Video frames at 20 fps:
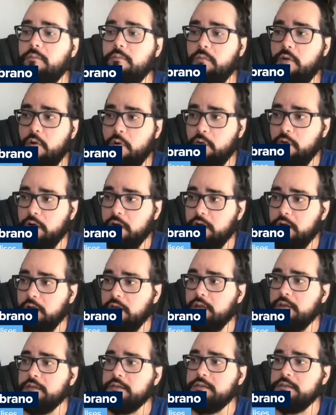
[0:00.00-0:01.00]
more
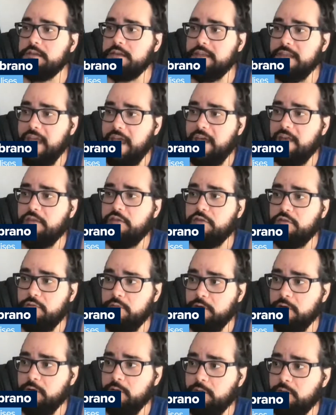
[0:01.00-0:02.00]
to get
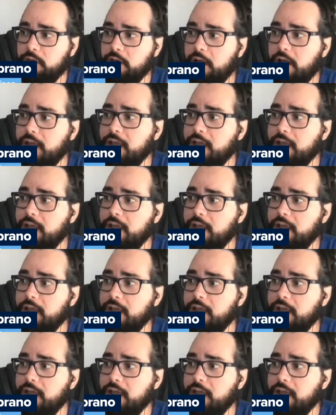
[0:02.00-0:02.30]
through.